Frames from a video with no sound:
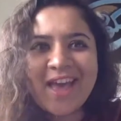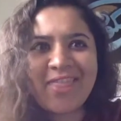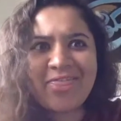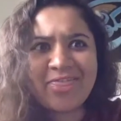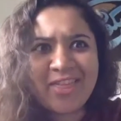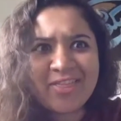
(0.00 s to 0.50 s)

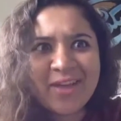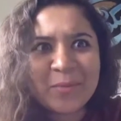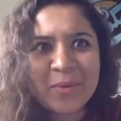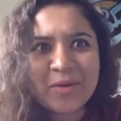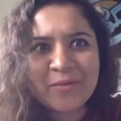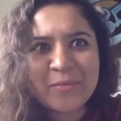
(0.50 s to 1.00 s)
And
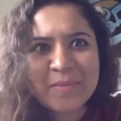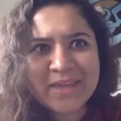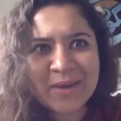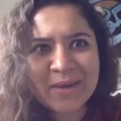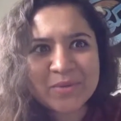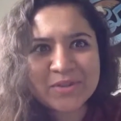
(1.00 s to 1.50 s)
that, for me,
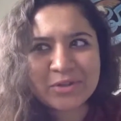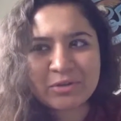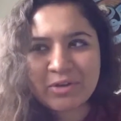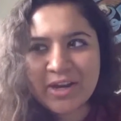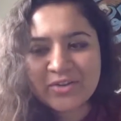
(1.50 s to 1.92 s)
that was great,